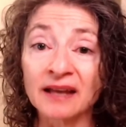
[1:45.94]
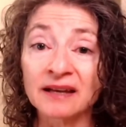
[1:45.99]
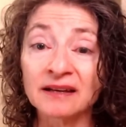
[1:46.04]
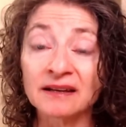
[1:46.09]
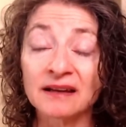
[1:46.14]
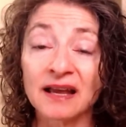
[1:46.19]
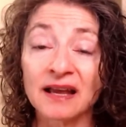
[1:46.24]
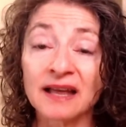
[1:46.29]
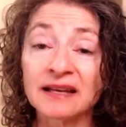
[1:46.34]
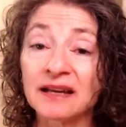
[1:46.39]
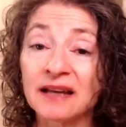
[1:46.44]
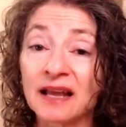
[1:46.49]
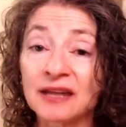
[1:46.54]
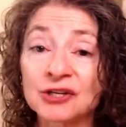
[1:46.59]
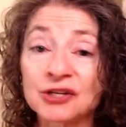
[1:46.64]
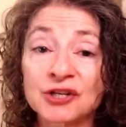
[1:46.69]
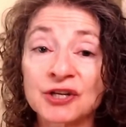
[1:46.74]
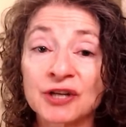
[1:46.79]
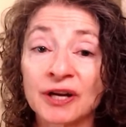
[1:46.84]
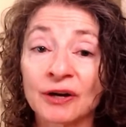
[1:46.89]
and
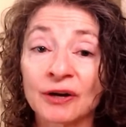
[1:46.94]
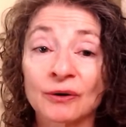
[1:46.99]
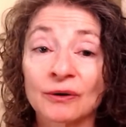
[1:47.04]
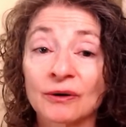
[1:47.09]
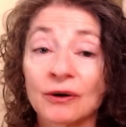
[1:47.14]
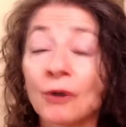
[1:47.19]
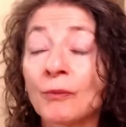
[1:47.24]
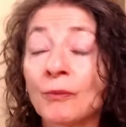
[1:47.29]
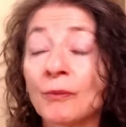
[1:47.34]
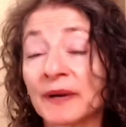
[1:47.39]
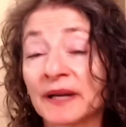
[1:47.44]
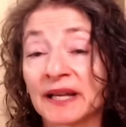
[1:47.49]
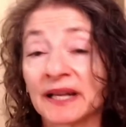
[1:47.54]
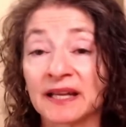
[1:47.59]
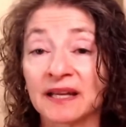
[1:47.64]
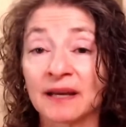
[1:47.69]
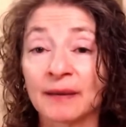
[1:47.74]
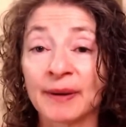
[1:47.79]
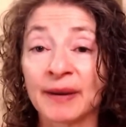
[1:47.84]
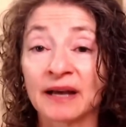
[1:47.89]
share
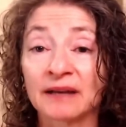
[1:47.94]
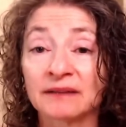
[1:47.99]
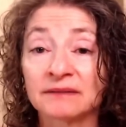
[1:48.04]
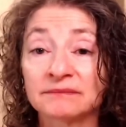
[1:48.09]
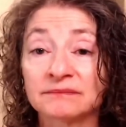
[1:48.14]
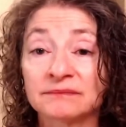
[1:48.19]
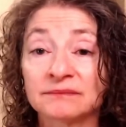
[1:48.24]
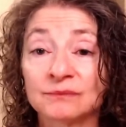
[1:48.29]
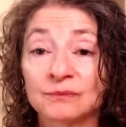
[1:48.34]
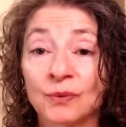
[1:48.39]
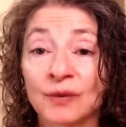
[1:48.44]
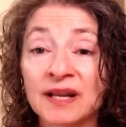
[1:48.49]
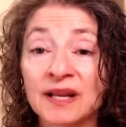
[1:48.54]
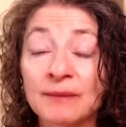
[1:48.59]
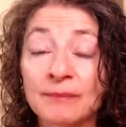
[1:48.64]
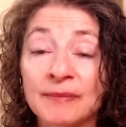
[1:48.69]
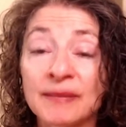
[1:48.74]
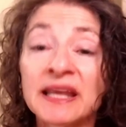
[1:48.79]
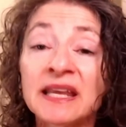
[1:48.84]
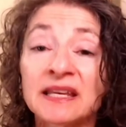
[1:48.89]
openly about
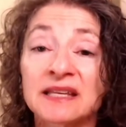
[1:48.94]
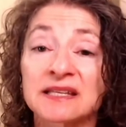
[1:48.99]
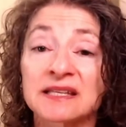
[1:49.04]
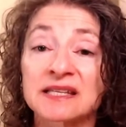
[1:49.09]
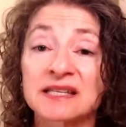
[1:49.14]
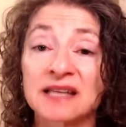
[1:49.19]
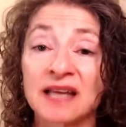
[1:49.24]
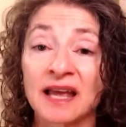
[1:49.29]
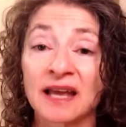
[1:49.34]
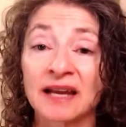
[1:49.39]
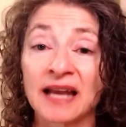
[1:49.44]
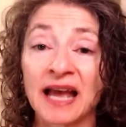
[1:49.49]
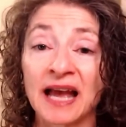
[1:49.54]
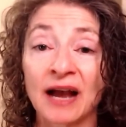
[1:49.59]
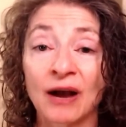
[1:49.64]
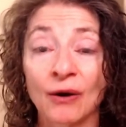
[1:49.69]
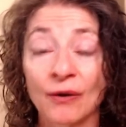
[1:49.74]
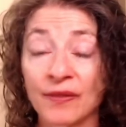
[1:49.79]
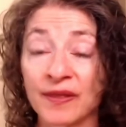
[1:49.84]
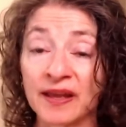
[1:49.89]
what it means
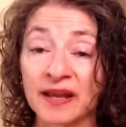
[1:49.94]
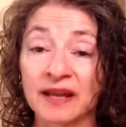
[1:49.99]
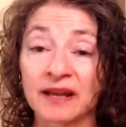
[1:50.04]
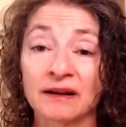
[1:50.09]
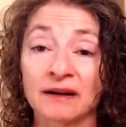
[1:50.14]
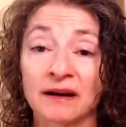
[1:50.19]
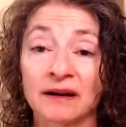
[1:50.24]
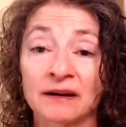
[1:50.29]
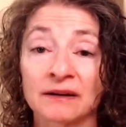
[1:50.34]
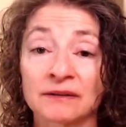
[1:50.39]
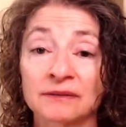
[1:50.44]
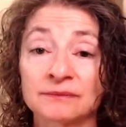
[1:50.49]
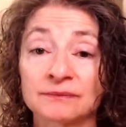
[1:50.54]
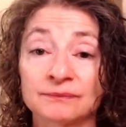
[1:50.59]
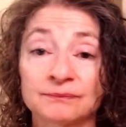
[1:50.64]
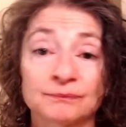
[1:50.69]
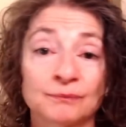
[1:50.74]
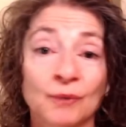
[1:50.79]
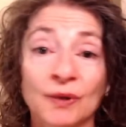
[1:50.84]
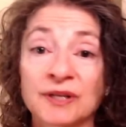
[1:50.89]
and how they
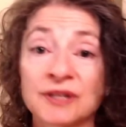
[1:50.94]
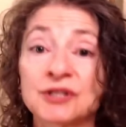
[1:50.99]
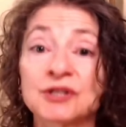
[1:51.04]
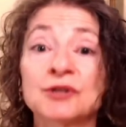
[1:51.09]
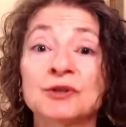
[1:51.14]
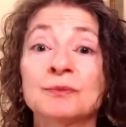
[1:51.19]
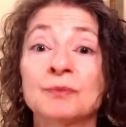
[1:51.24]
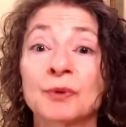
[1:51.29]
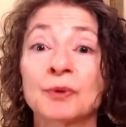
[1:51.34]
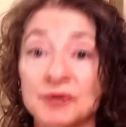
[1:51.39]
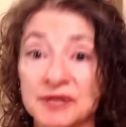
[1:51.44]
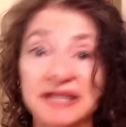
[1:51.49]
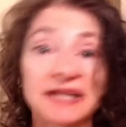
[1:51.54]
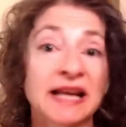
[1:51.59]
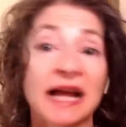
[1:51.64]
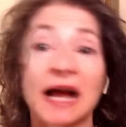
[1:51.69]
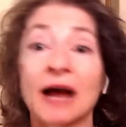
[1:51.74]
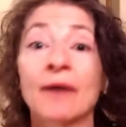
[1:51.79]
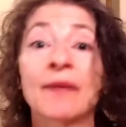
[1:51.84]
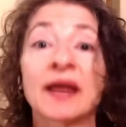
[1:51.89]
want to
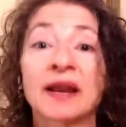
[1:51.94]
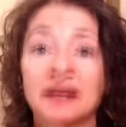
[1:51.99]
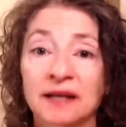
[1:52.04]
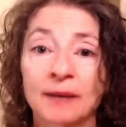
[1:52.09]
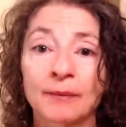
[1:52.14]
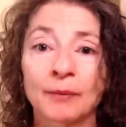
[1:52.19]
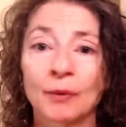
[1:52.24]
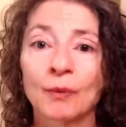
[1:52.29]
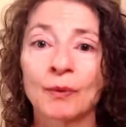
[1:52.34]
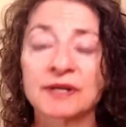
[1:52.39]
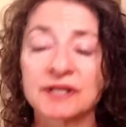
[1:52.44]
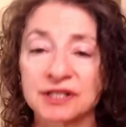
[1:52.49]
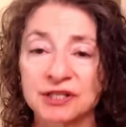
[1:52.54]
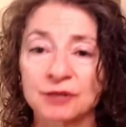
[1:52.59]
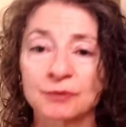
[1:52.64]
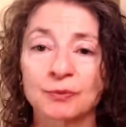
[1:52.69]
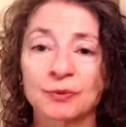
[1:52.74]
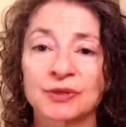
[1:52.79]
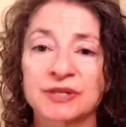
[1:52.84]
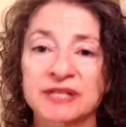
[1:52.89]
proceed, how that couple
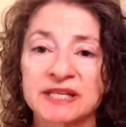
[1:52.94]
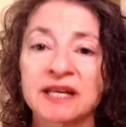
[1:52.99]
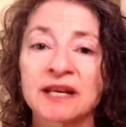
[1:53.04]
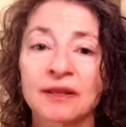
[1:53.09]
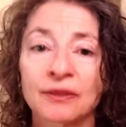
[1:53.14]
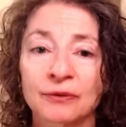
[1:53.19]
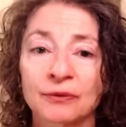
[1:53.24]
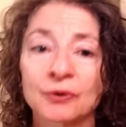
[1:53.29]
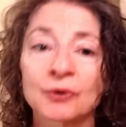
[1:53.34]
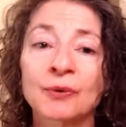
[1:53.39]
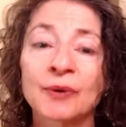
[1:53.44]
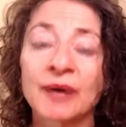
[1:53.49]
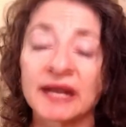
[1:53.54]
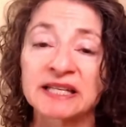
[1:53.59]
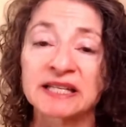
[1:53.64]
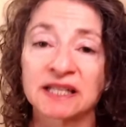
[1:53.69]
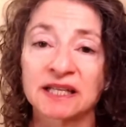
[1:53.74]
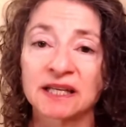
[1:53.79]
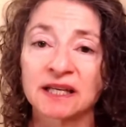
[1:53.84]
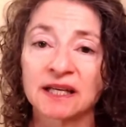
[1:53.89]
wants to proceed through
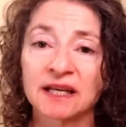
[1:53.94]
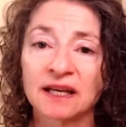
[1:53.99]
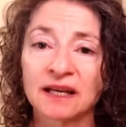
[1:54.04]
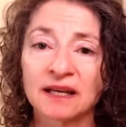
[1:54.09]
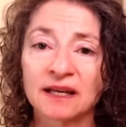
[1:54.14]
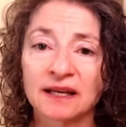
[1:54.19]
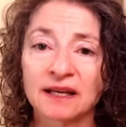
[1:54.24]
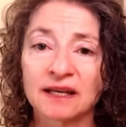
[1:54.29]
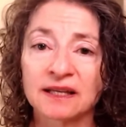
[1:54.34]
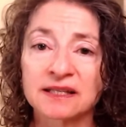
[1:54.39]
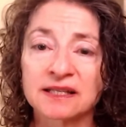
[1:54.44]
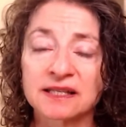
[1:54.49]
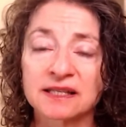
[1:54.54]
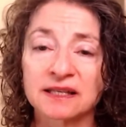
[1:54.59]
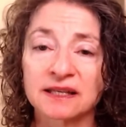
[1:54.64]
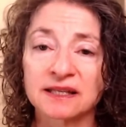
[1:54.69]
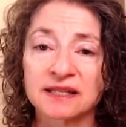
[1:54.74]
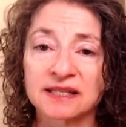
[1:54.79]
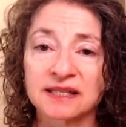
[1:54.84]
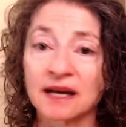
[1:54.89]
it.
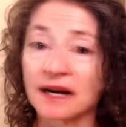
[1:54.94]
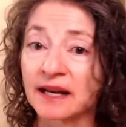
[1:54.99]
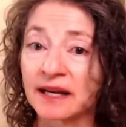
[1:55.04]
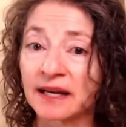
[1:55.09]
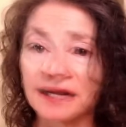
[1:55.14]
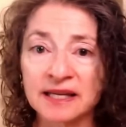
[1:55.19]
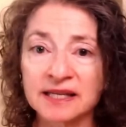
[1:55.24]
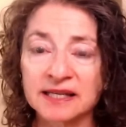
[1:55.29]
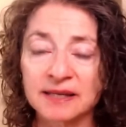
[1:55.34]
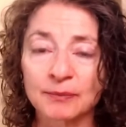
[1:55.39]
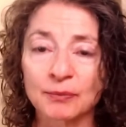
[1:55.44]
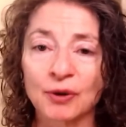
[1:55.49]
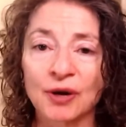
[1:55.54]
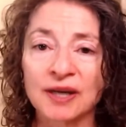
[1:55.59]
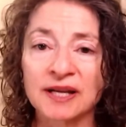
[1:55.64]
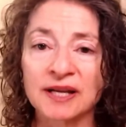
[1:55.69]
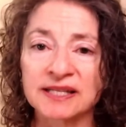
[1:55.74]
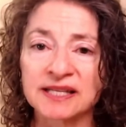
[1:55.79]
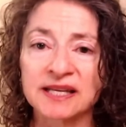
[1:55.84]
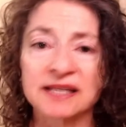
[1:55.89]
It's not an easy
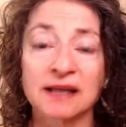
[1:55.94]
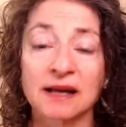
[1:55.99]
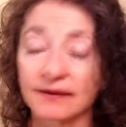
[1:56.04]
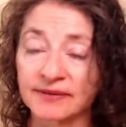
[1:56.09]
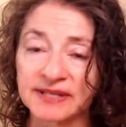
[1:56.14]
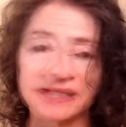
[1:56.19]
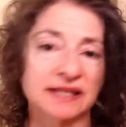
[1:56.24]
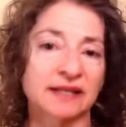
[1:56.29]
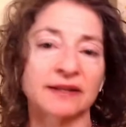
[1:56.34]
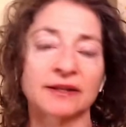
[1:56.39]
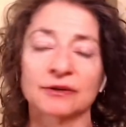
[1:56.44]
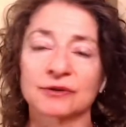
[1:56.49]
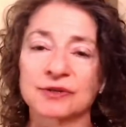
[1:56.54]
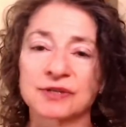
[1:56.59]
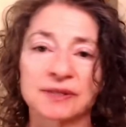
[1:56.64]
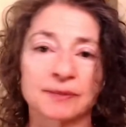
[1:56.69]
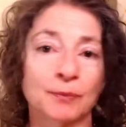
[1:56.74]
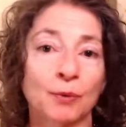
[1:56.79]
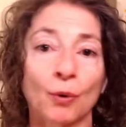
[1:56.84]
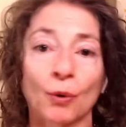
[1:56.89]
process. Obviously,
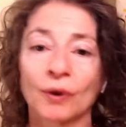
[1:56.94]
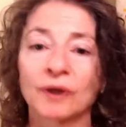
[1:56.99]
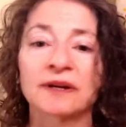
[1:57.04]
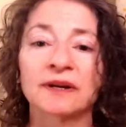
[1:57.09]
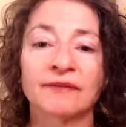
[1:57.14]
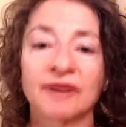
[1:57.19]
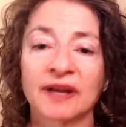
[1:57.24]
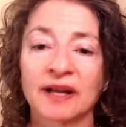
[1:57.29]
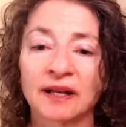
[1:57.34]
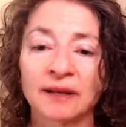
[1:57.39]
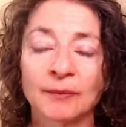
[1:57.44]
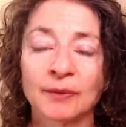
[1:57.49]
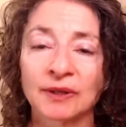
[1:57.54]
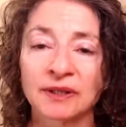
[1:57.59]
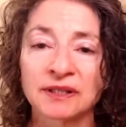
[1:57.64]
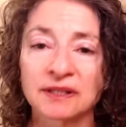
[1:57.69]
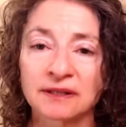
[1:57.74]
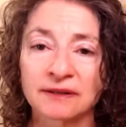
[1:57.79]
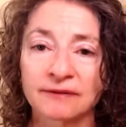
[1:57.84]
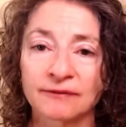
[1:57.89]
there's support
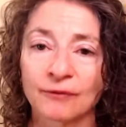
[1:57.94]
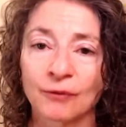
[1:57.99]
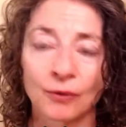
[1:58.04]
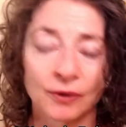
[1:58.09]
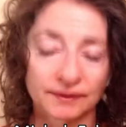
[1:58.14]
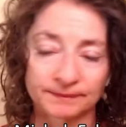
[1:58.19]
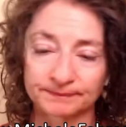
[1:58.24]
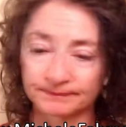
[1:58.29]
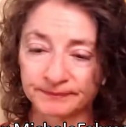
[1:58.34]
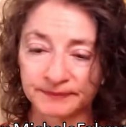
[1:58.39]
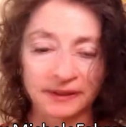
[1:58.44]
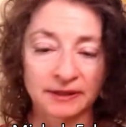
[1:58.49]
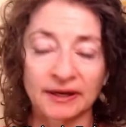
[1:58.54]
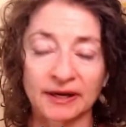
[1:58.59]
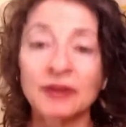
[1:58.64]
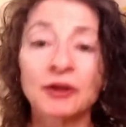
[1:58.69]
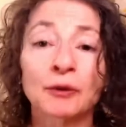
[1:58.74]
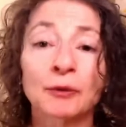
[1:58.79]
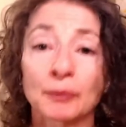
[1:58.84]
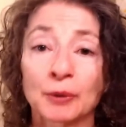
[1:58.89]
available for
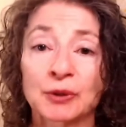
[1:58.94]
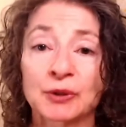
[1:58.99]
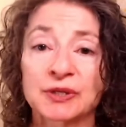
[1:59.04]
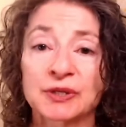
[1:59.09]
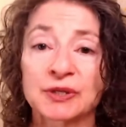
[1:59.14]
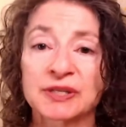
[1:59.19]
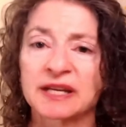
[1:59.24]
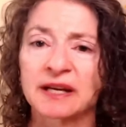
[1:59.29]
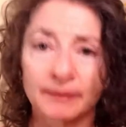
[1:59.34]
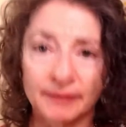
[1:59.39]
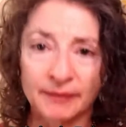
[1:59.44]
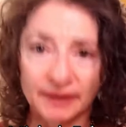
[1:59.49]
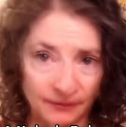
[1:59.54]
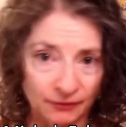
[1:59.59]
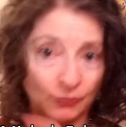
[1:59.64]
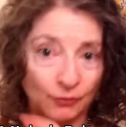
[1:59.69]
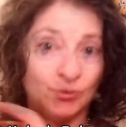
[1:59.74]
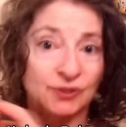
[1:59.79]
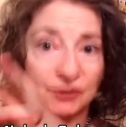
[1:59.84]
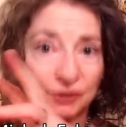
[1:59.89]
either person. I mean,
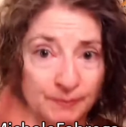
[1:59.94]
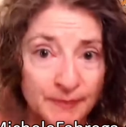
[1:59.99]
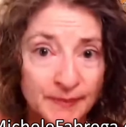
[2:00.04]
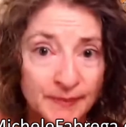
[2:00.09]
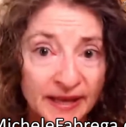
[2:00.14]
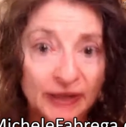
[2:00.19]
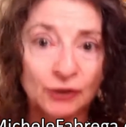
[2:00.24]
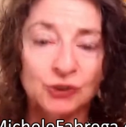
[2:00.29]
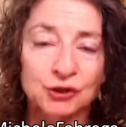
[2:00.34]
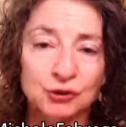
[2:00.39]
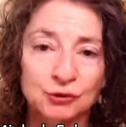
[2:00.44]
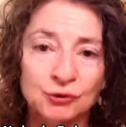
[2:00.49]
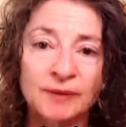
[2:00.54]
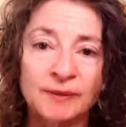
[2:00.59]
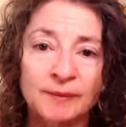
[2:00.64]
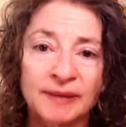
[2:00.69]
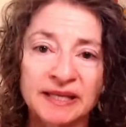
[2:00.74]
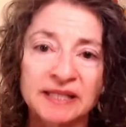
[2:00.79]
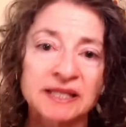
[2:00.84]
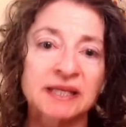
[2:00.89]
of course, there's medical
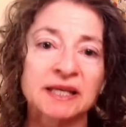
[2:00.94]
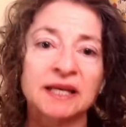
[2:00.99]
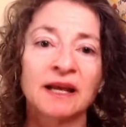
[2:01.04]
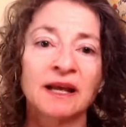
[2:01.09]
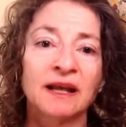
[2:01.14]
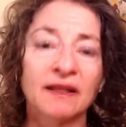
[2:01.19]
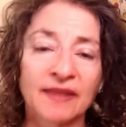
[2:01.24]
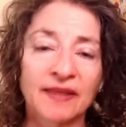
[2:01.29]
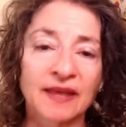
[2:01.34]
treatment